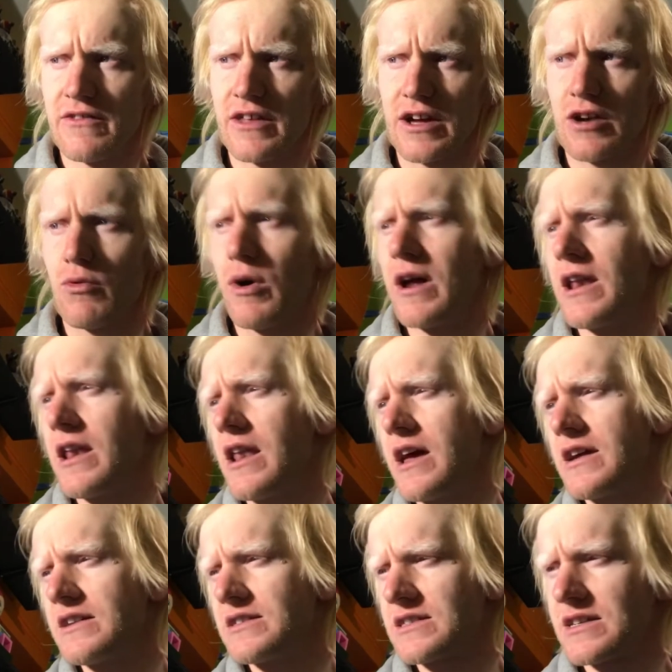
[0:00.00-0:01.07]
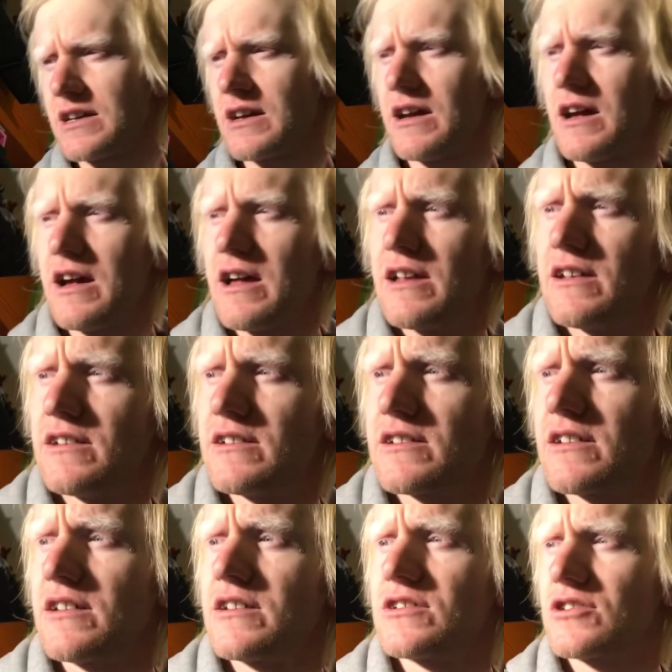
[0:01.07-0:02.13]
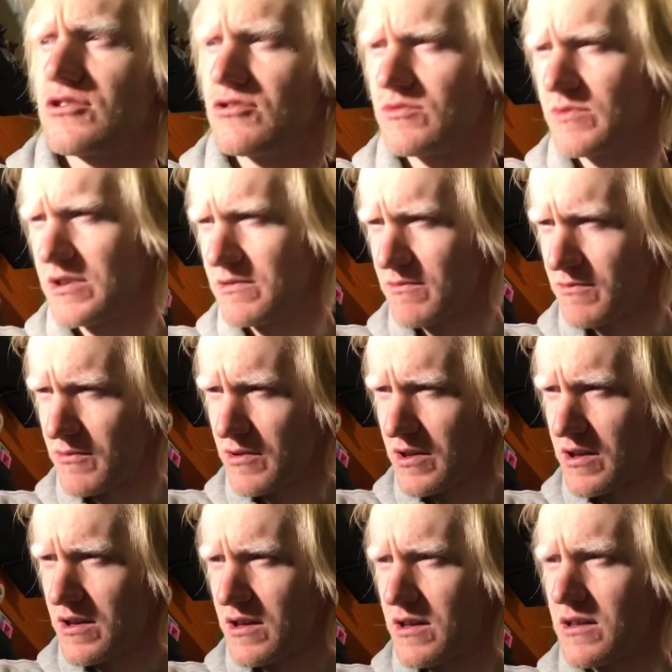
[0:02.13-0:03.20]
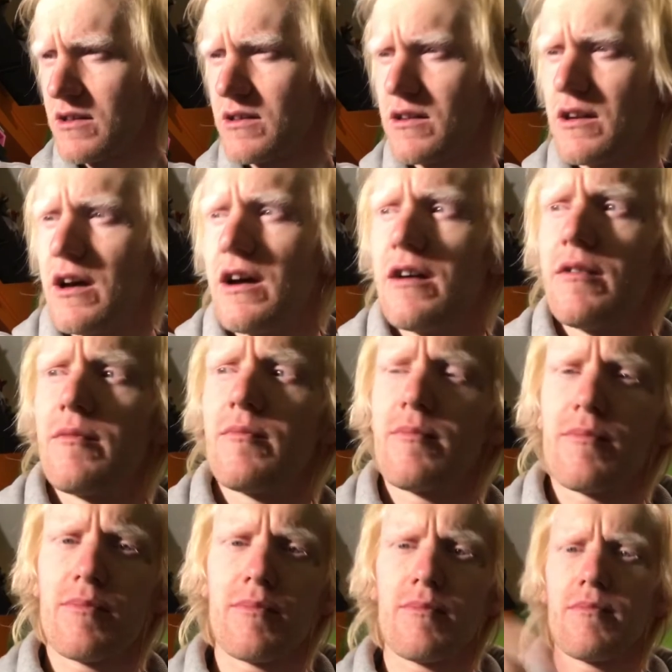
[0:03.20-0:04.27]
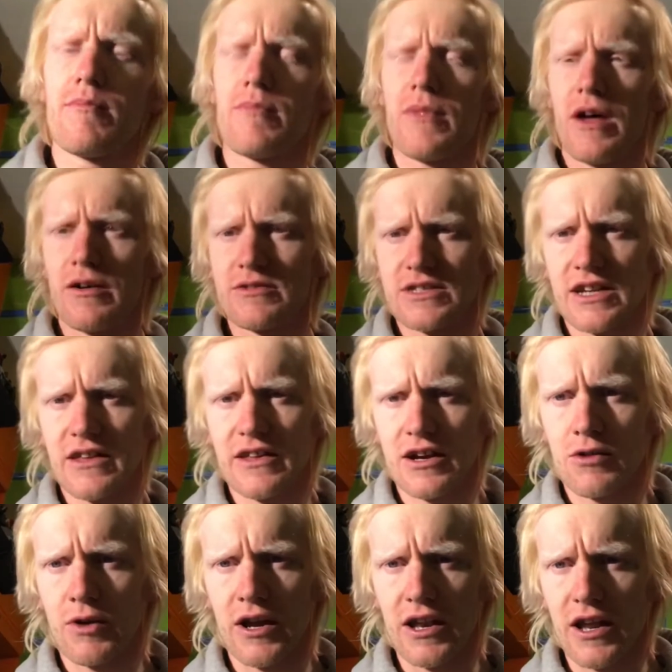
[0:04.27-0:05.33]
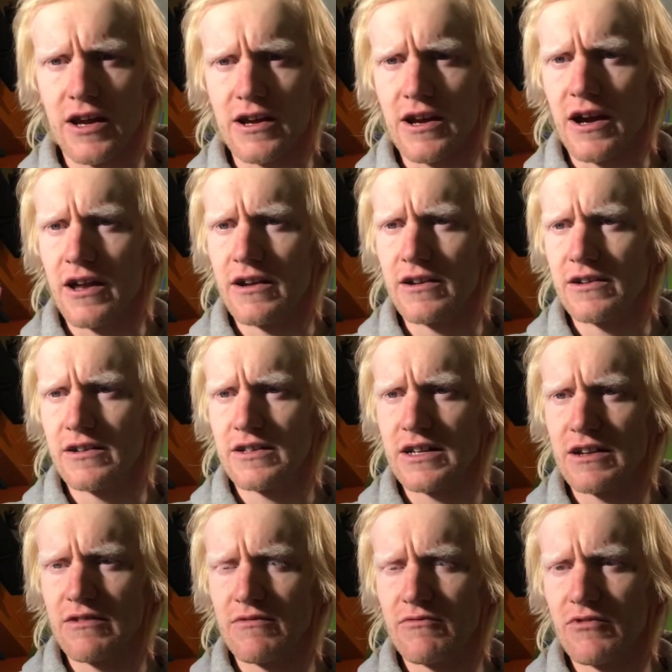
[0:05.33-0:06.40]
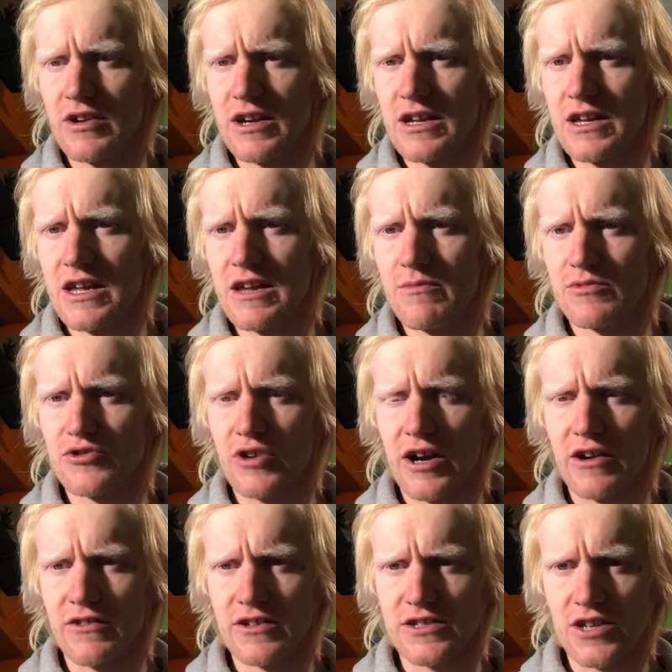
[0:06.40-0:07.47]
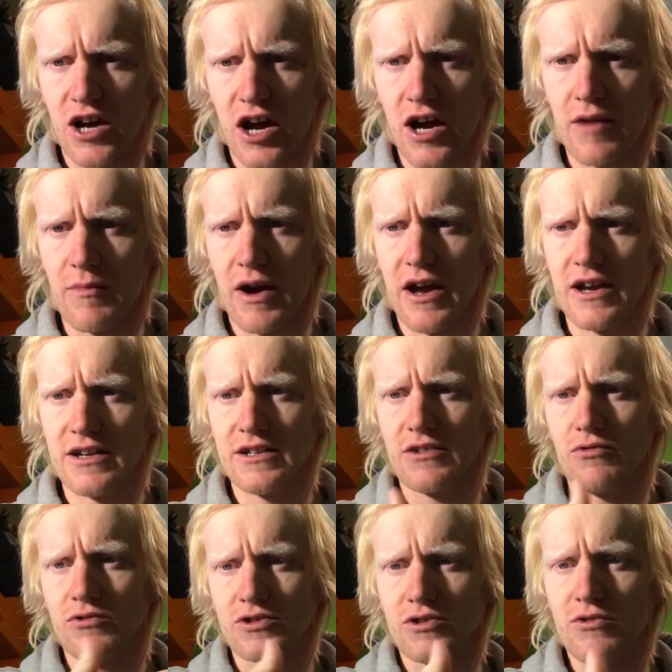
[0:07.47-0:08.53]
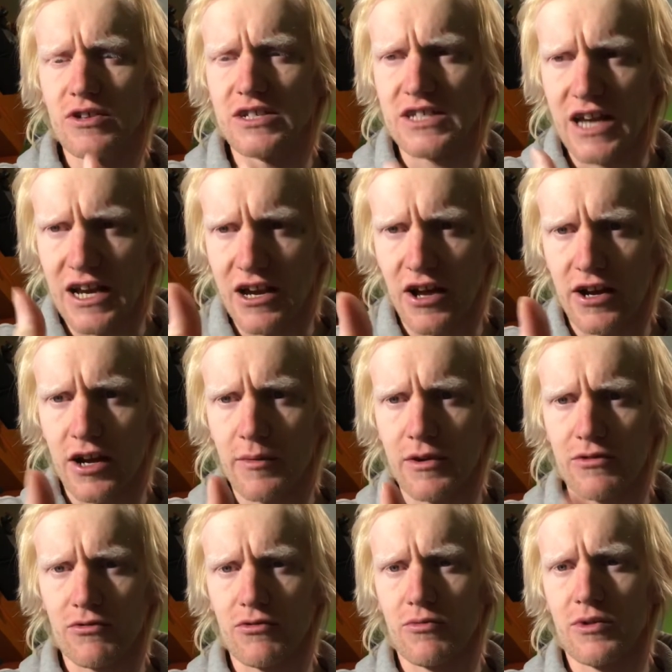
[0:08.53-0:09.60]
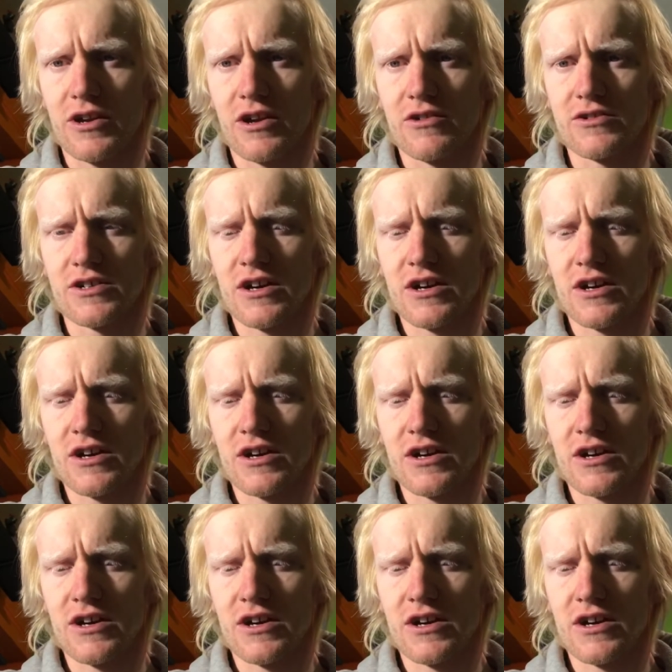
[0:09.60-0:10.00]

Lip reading: quite late and, excuse me, yeah, I was down there quite late and didn't really keep track of the time and also the daylight coming through the windows.